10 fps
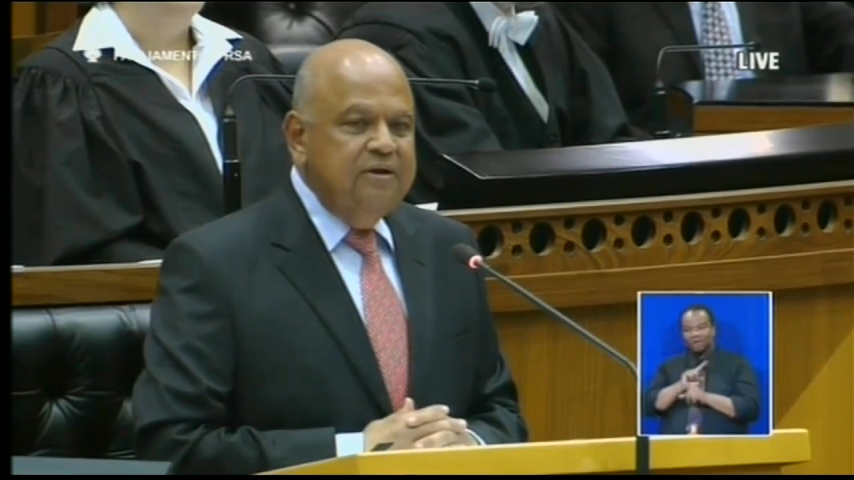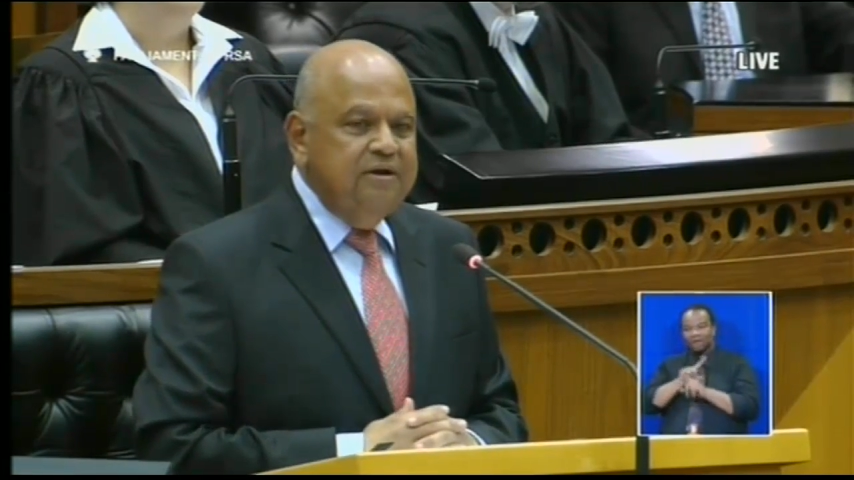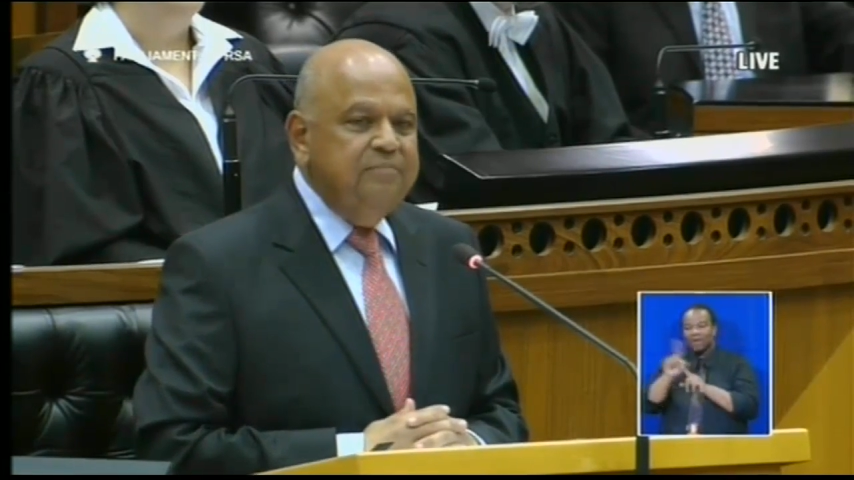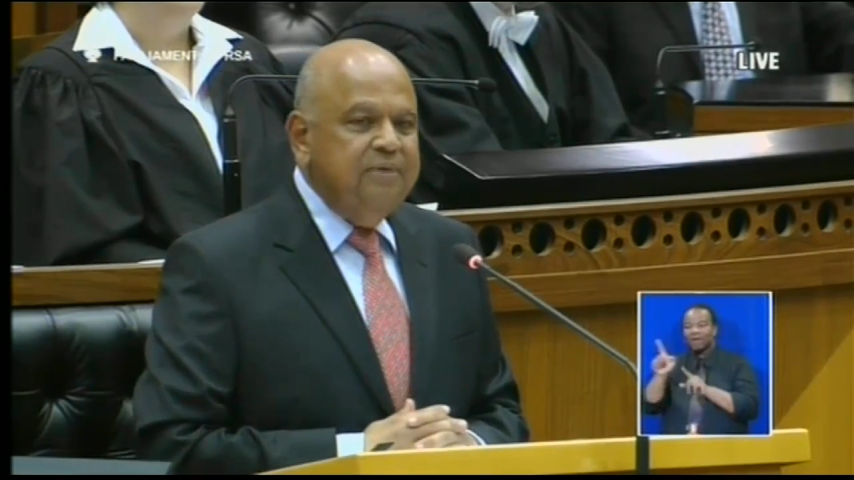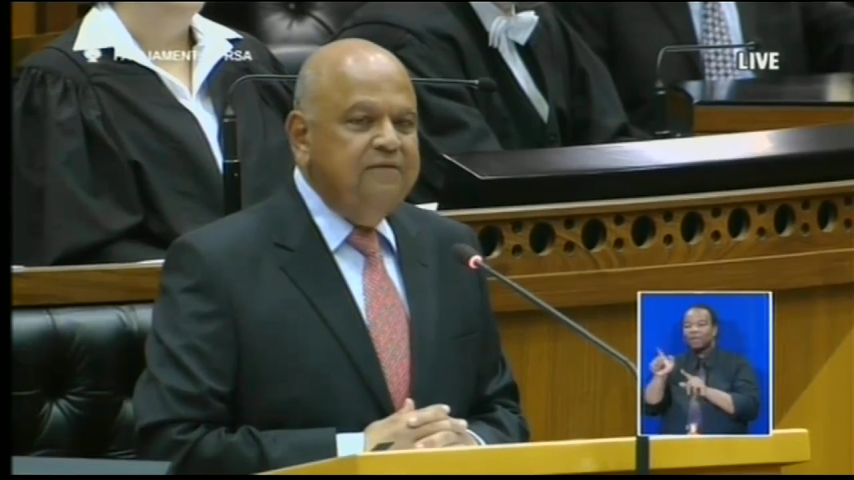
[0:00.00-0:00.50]

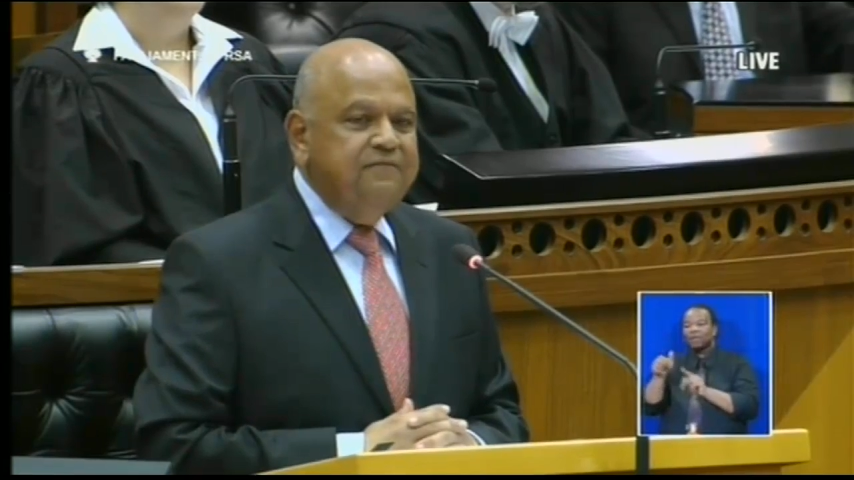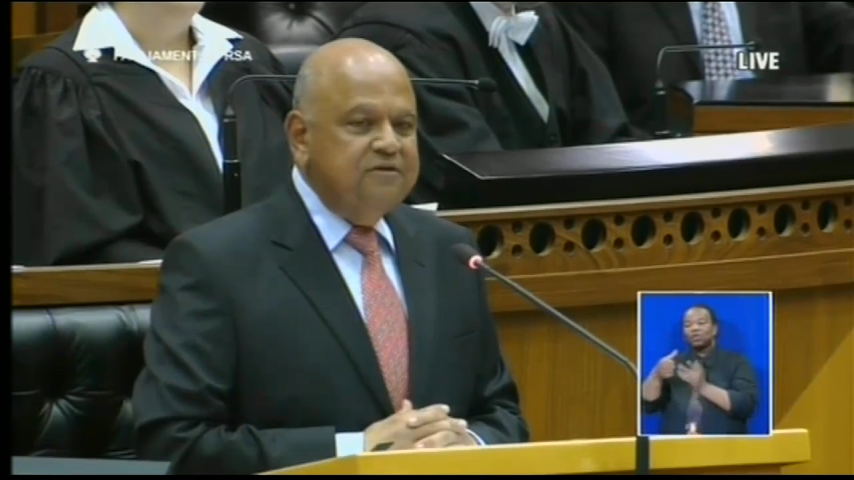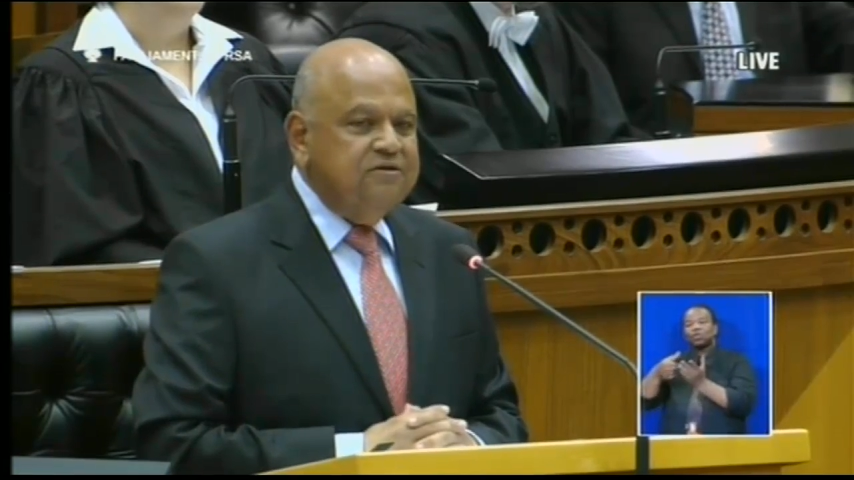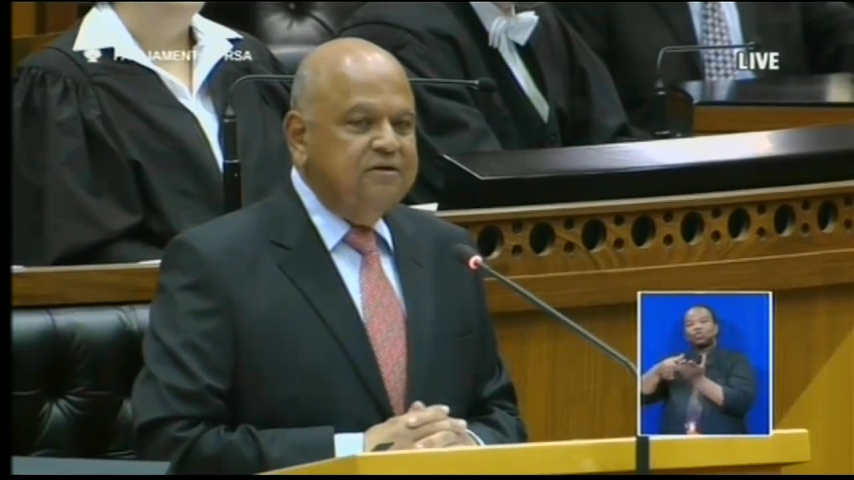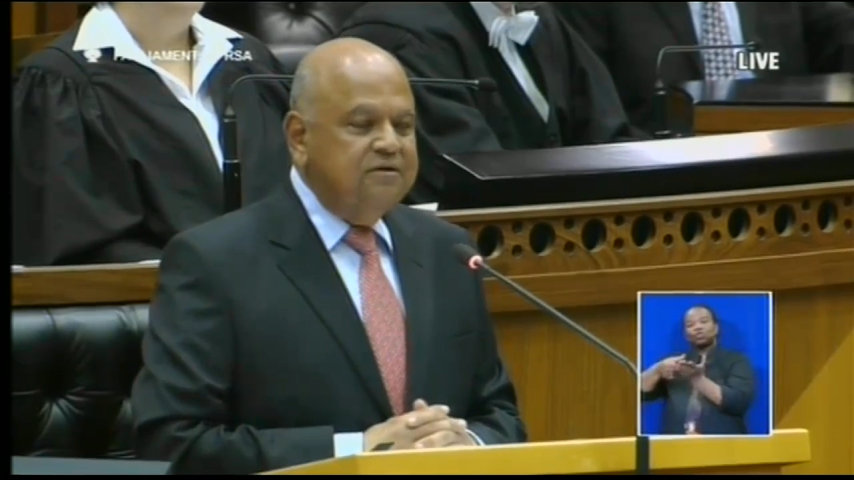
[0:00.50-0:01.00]
million
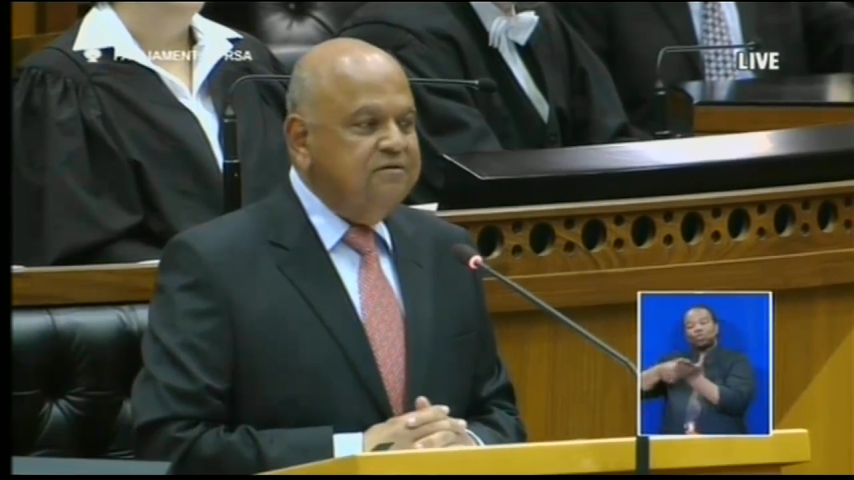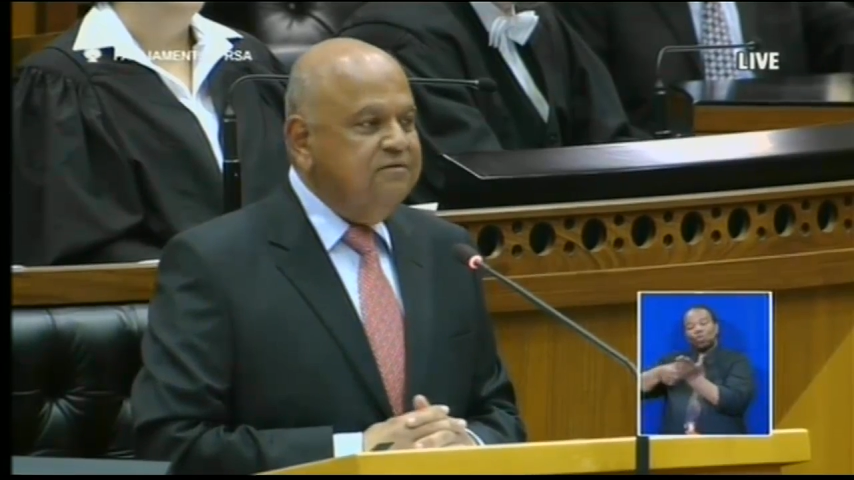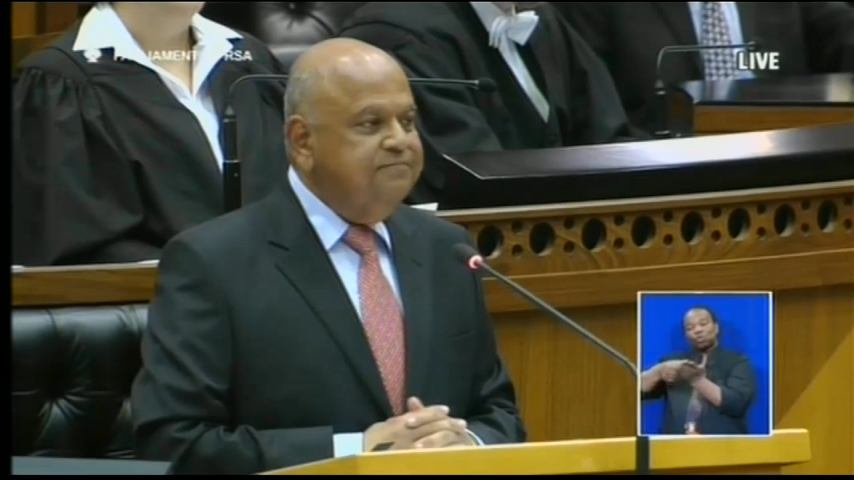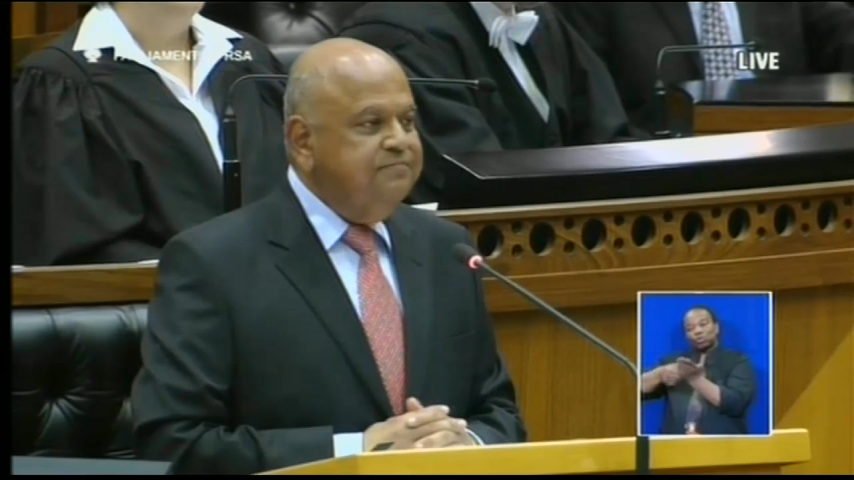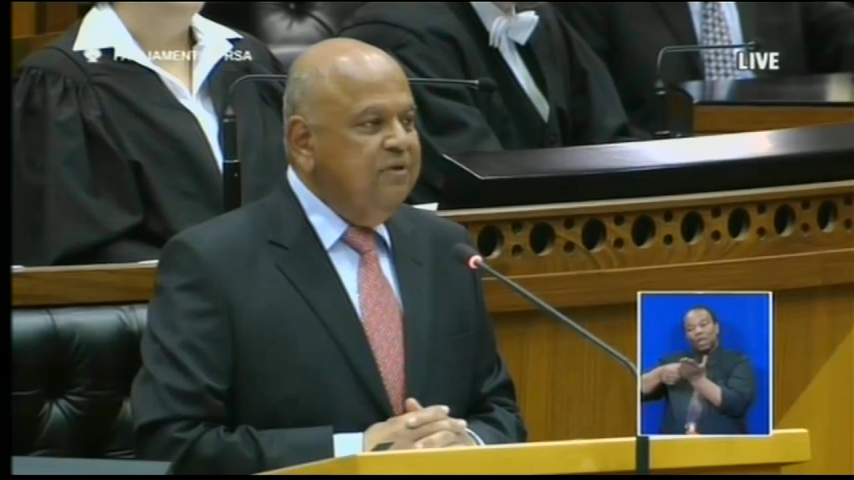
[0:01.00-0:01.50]
beneficiaries.